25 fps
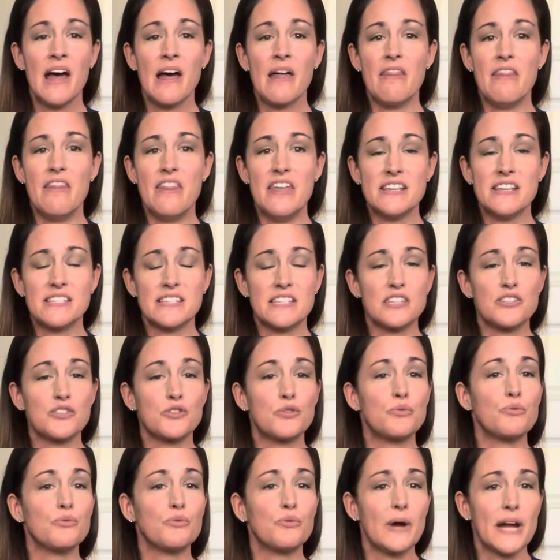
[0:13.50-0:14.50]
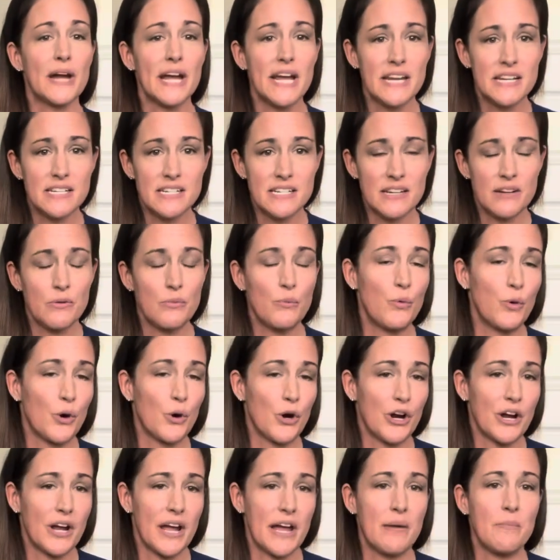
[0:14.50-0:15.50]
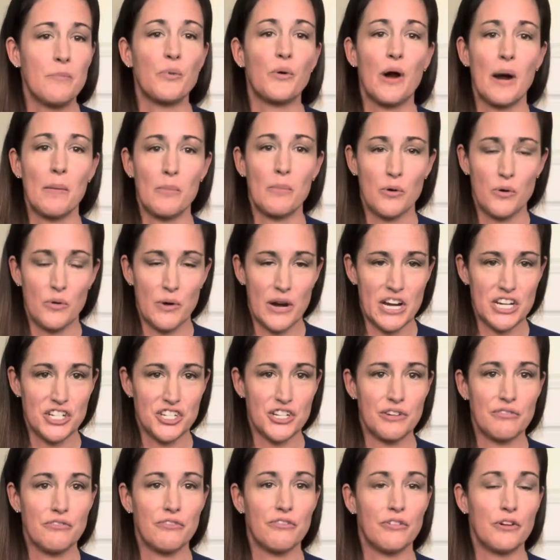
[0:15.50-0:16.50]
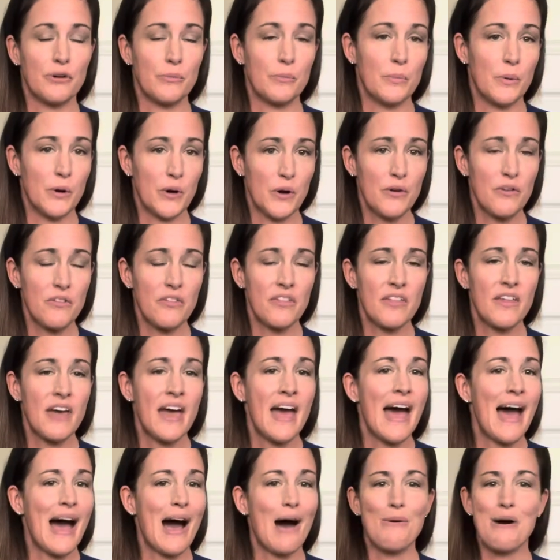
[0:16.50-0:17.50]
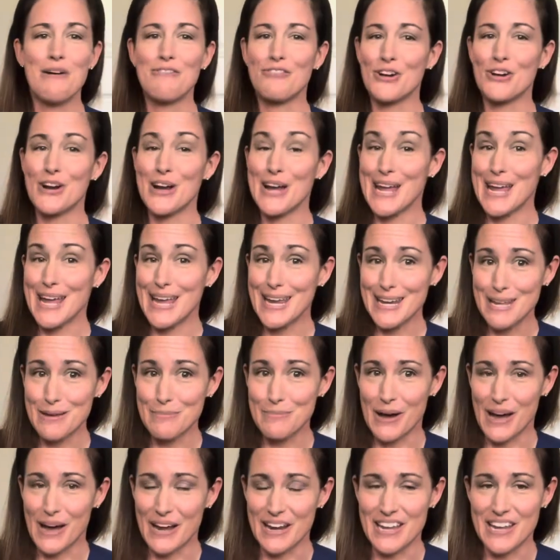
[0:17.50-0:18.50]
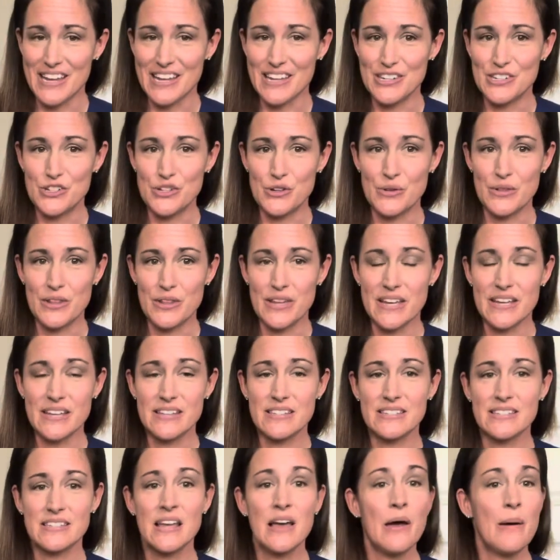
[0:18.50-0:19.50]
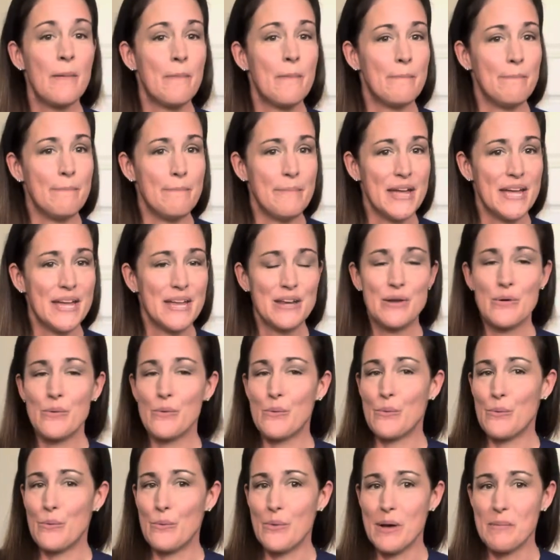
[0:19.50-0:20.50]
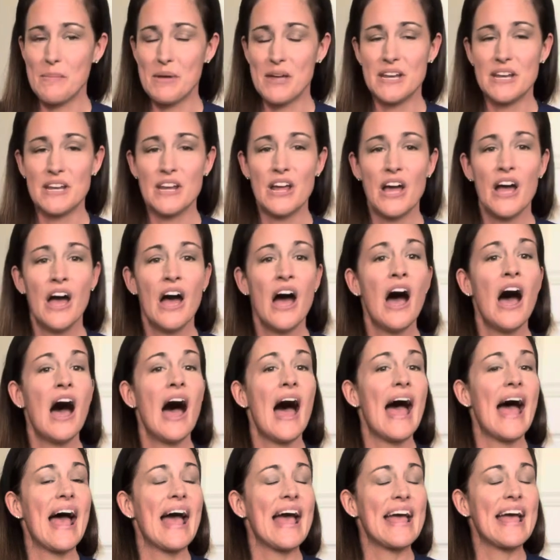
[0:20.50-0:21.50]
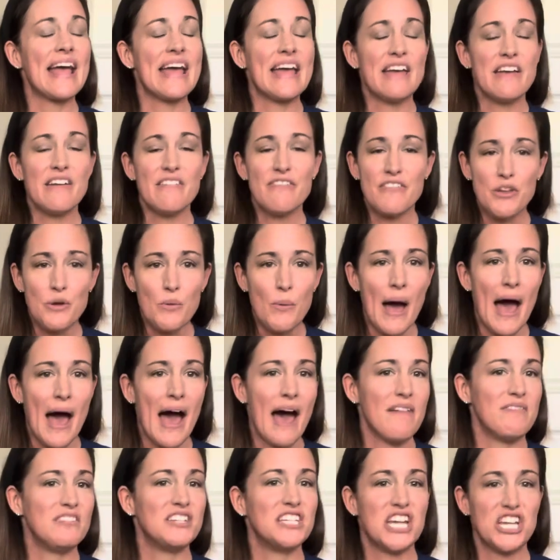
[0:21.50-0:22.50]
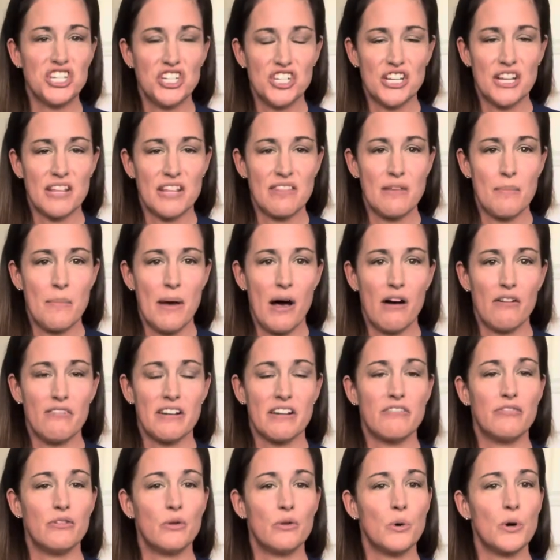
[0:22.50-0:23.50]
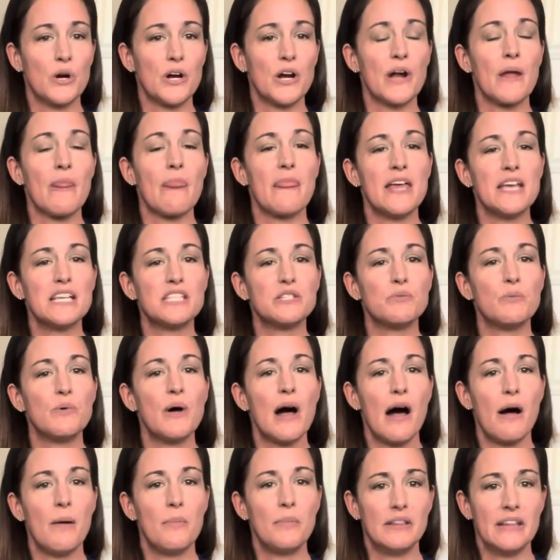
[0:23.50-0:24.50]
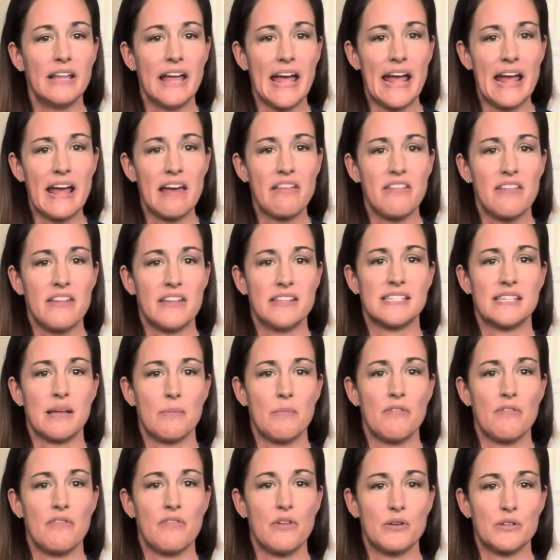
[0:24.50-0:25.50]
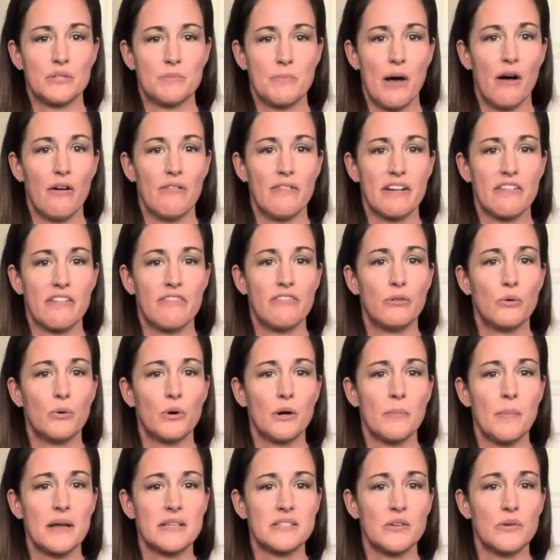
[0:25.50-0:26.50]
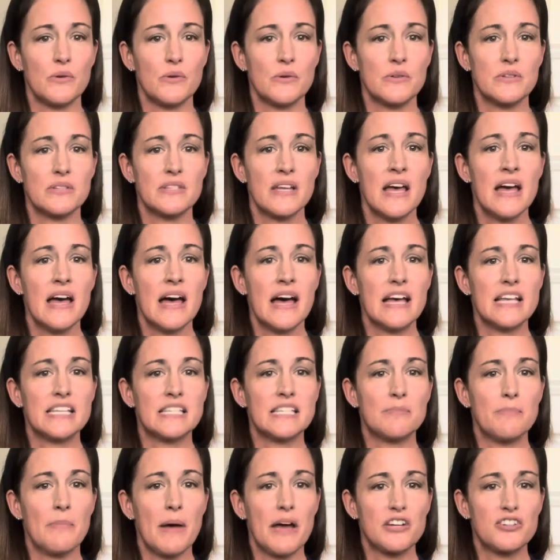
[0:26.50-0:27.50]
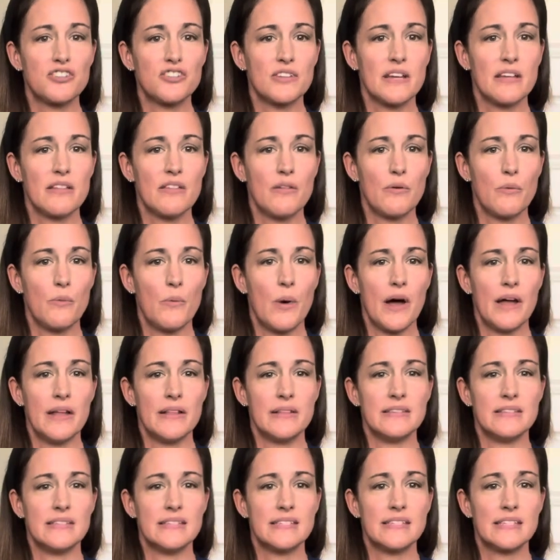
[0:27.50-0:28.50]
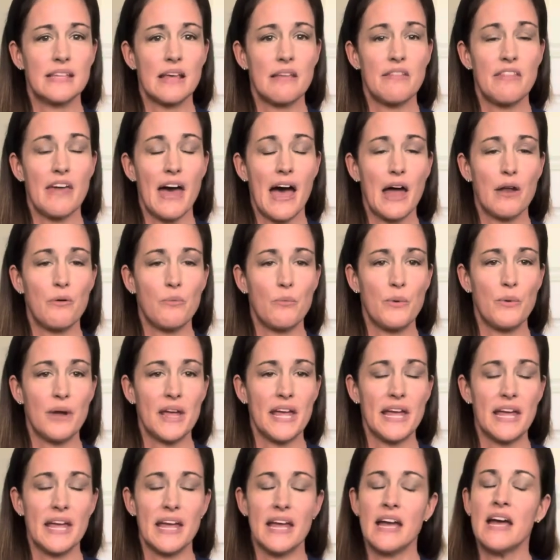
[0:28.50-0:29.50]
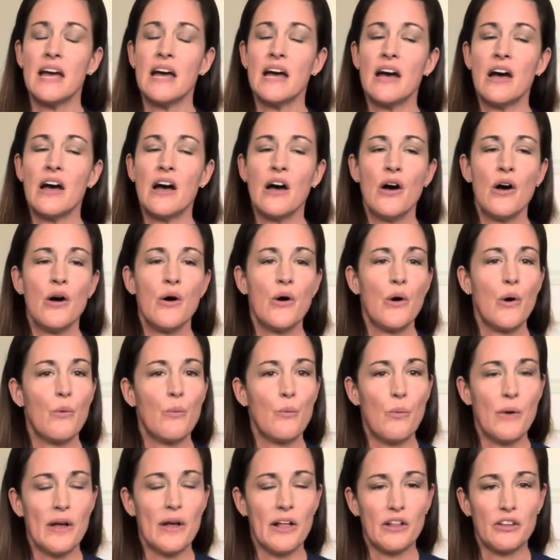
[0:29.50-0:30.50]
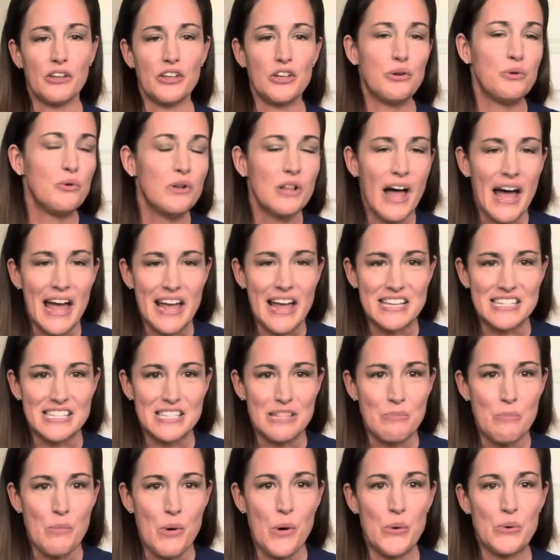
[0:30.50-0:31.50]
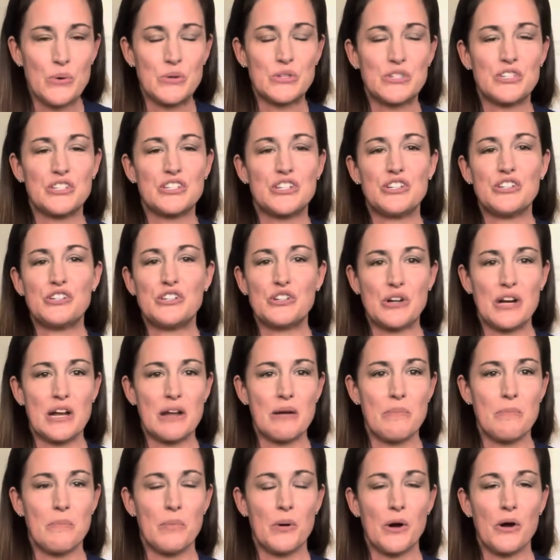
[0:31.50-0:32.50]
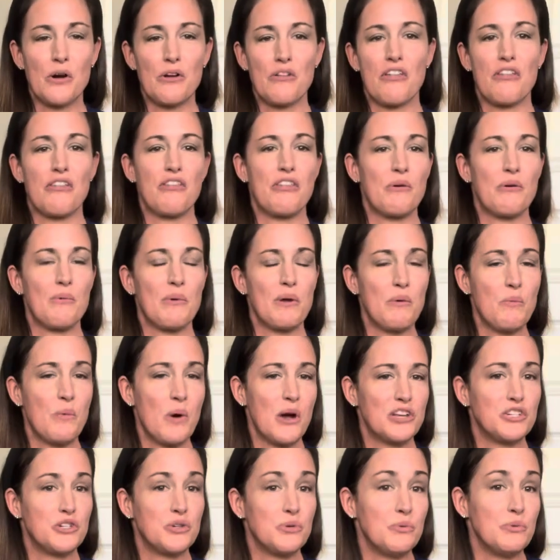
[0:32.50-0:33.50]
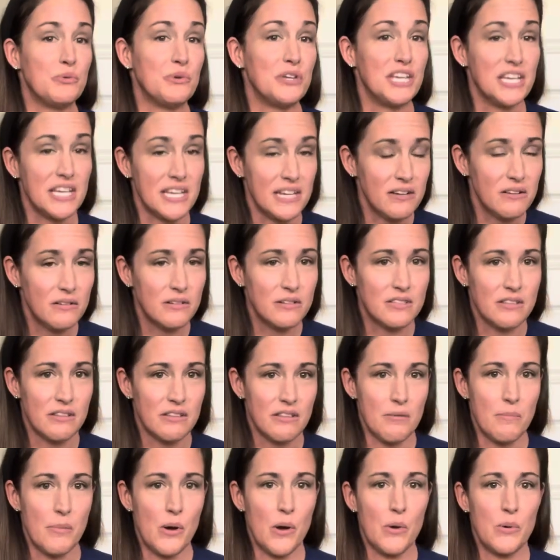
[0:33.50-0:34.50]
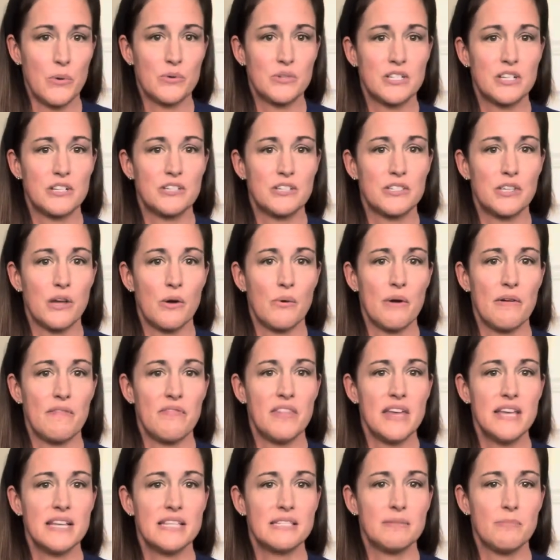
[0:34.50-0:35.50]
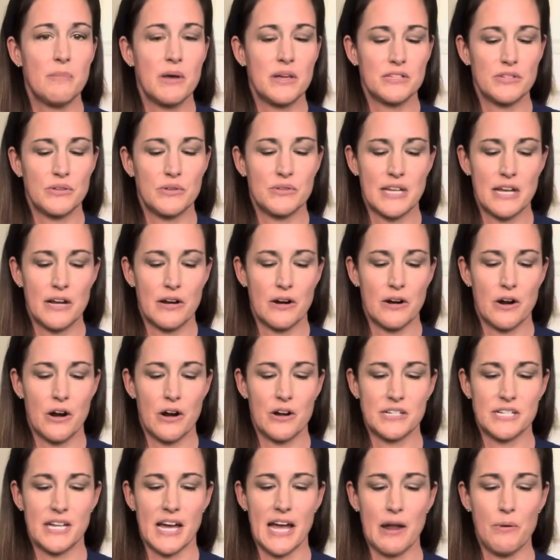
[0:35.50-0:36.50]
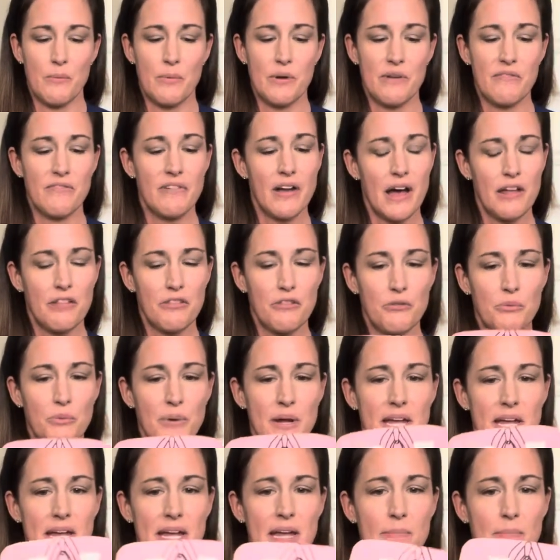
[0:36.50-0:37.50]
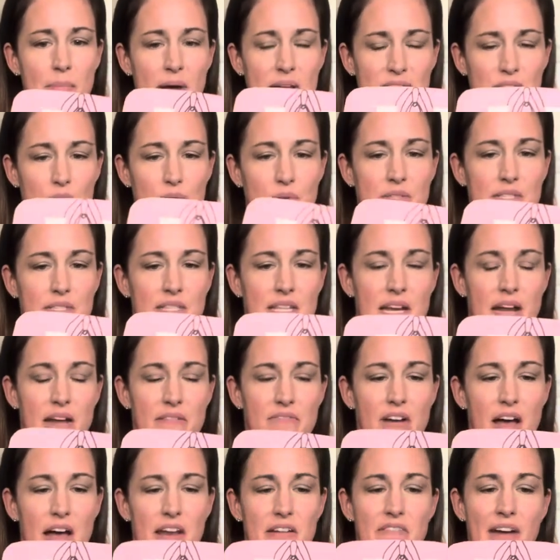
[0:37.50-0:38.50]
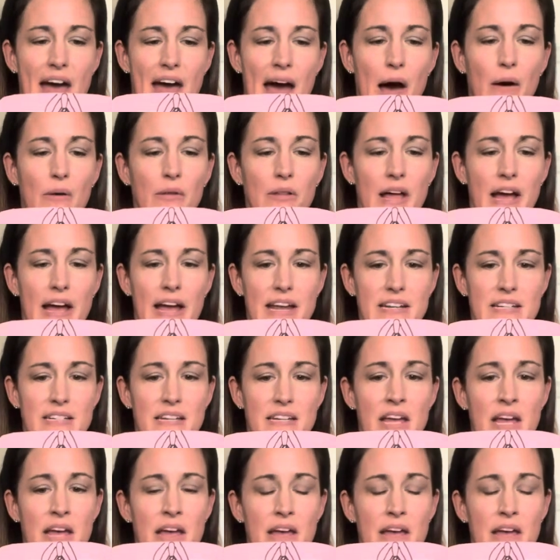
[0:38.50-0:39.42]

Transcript: This is great work in preparation for birth. However, anybody can do this. Men, women, if you have tension in the pelvic floor, this will help lengthen some of those pelvic floor muscles, especially the ones that we will utilize the most during birth, that we want to yield the most. So if these muscles here are tight, we've got 3 muscles that I've kind of outlined.